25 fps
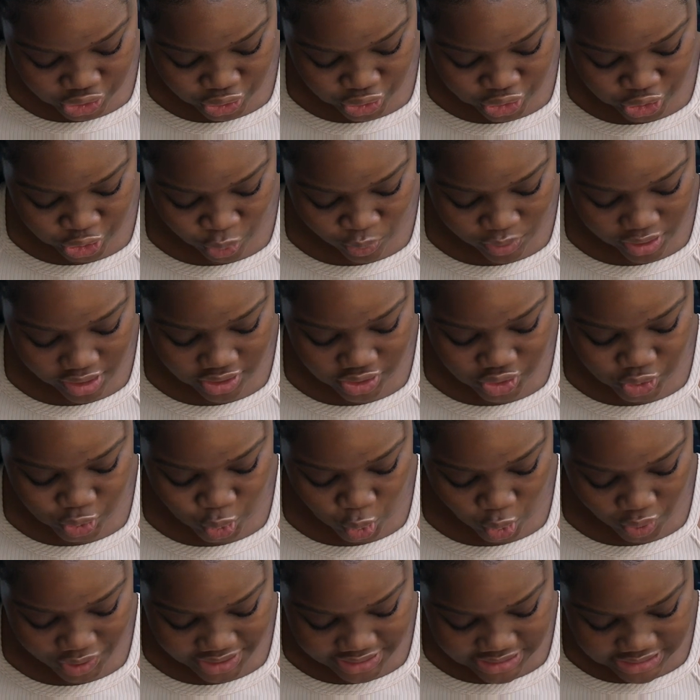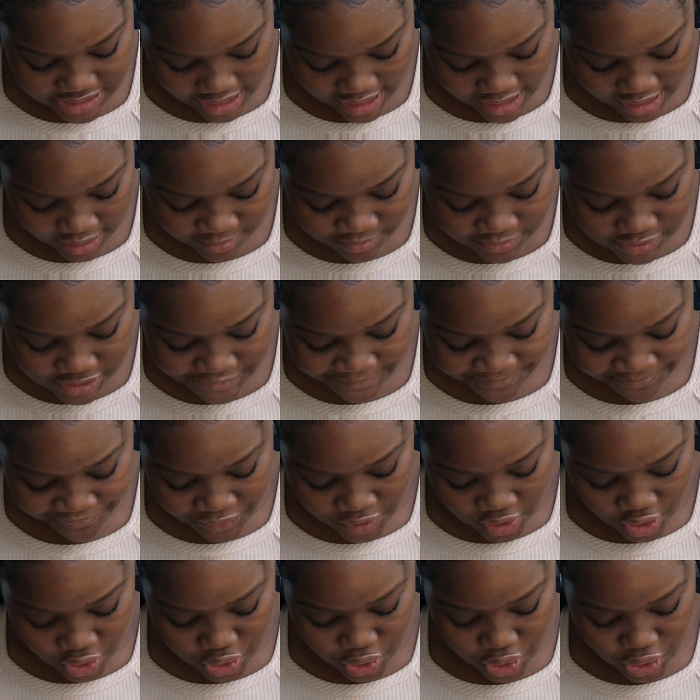to doing story times?
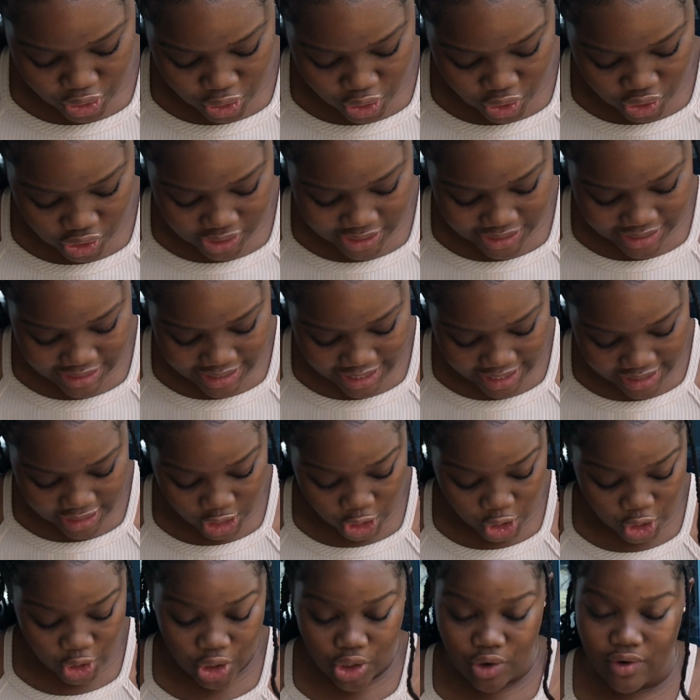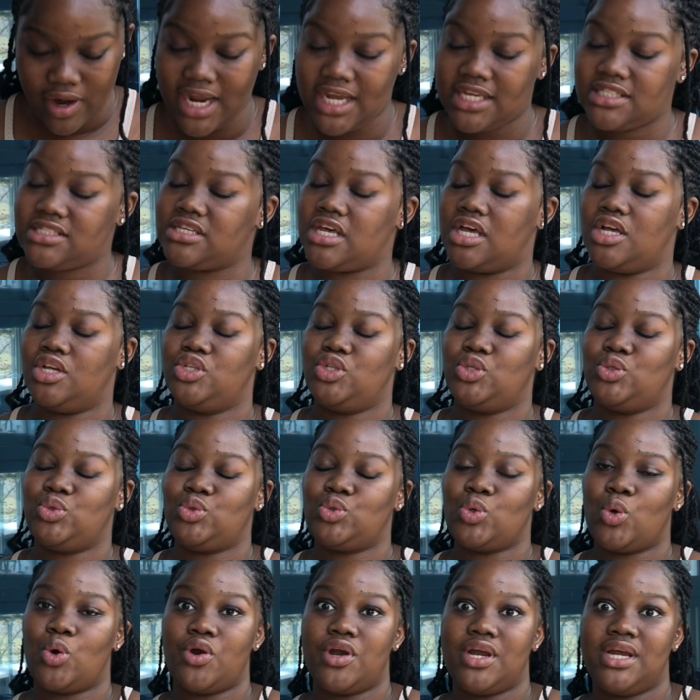You look like a great
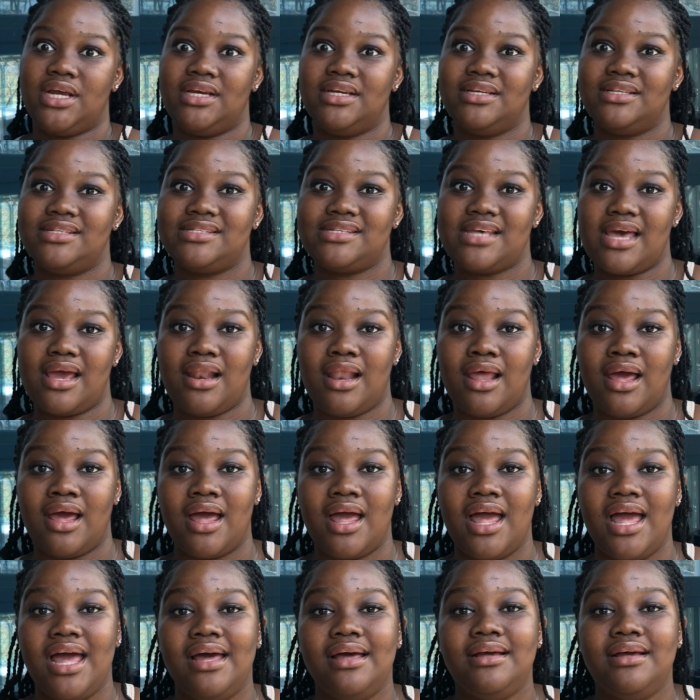storyteller.